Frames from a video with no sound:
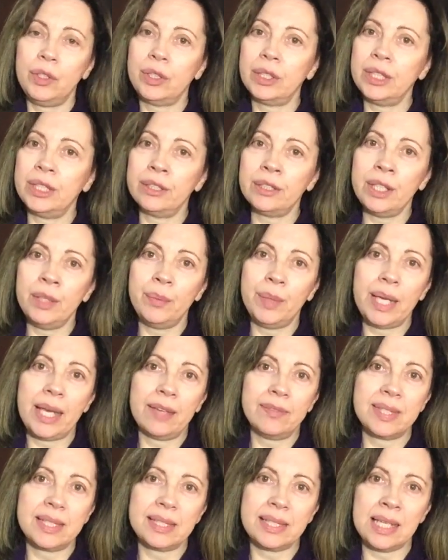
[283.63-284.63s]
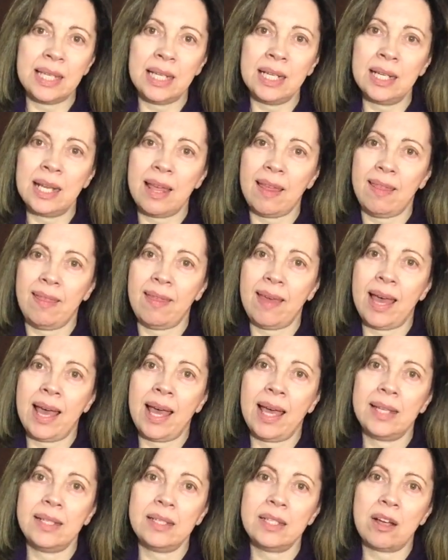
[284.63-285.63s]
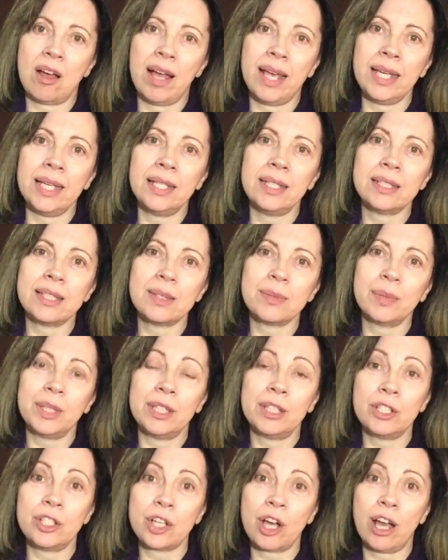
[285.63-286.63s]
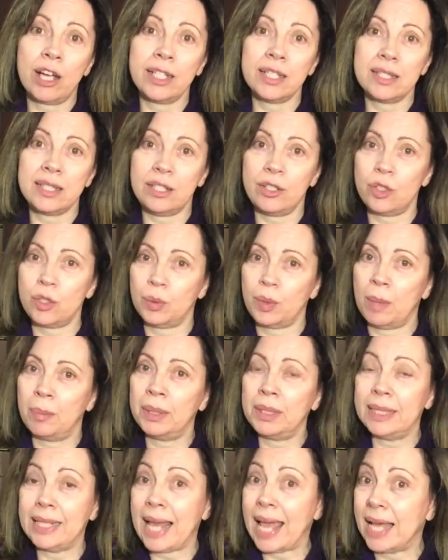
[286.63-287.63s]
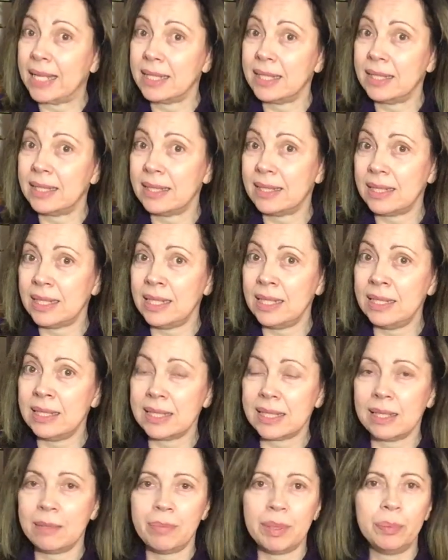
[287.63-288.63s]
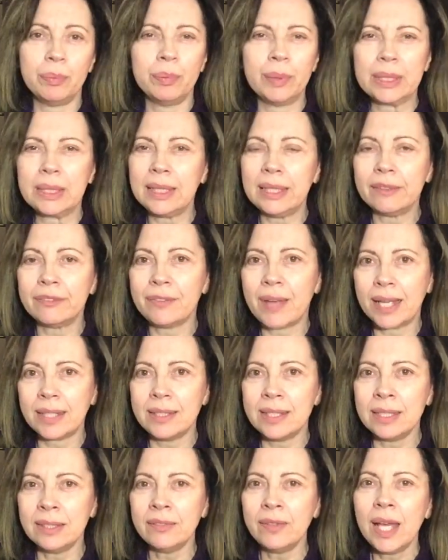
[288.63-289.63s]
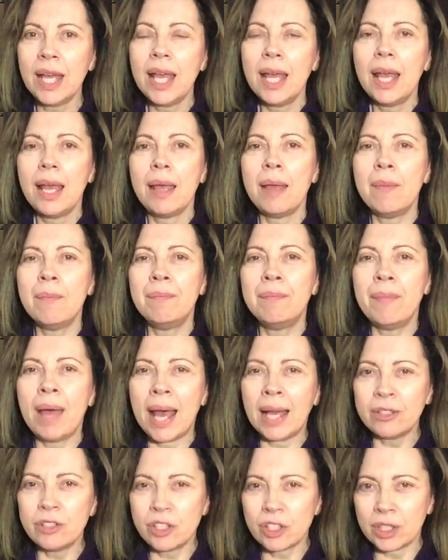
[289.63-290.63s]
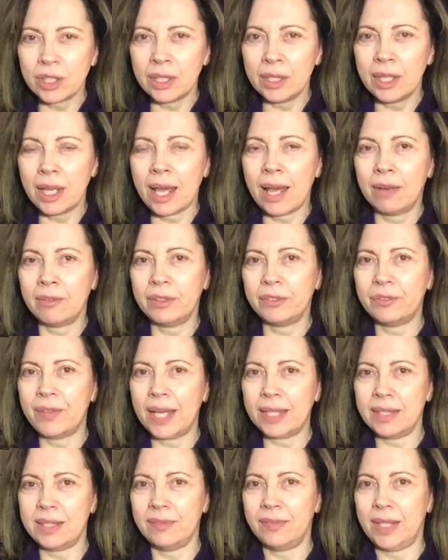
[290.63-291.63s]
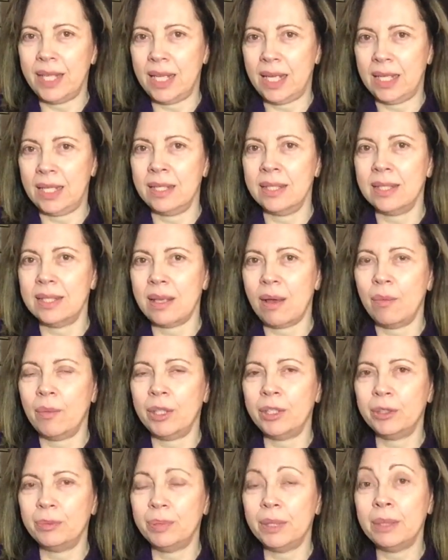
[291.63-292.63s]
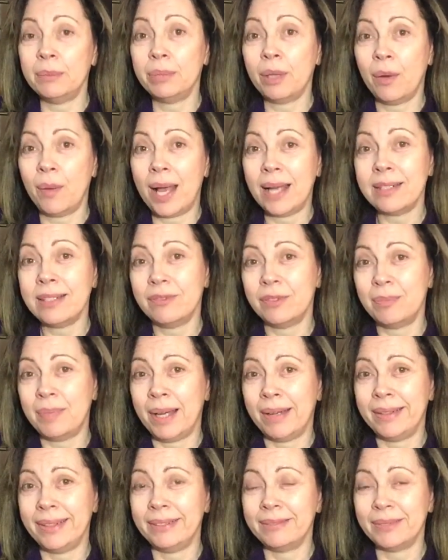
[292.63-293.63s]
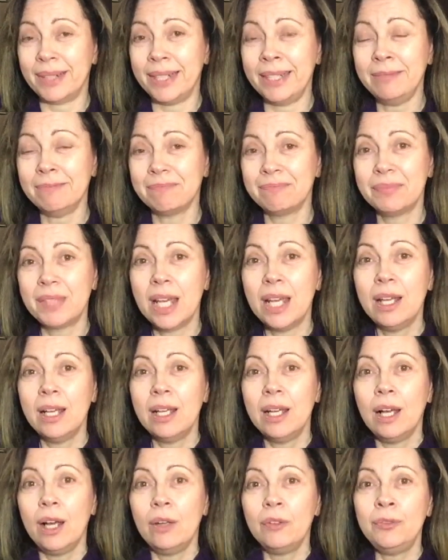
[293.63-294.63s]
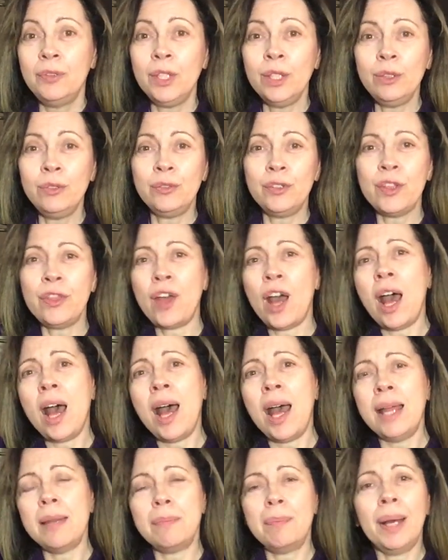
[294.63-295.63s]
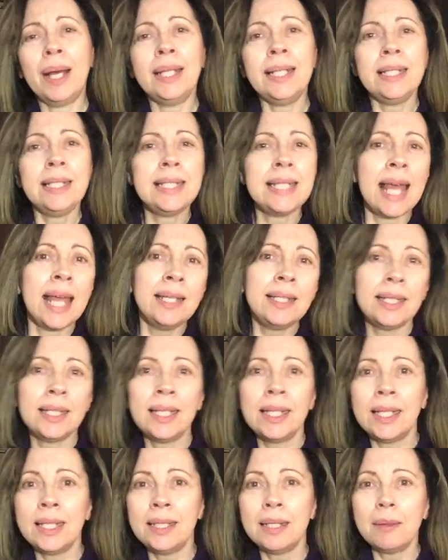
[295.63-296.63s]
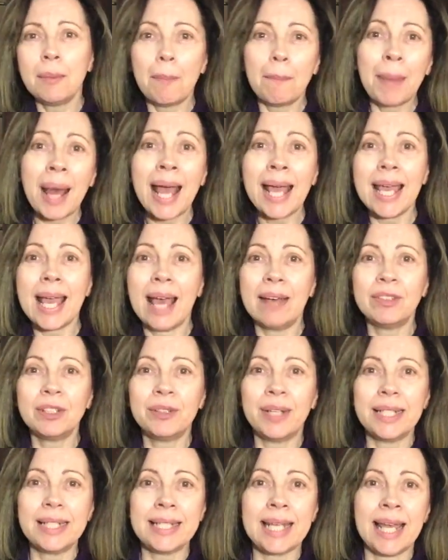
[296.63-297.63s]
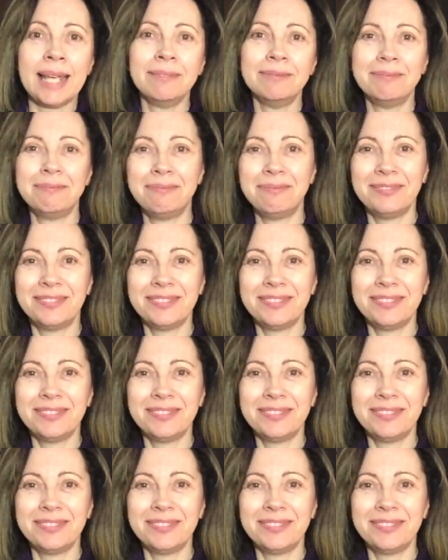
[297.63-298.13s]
Clearly, we have seen that diets when the dog is in trouble and has a disease can be really effective. Imagine how effective it is when you're being proactive about it, right? Food for thought, pun intended. Bye. Have a great day.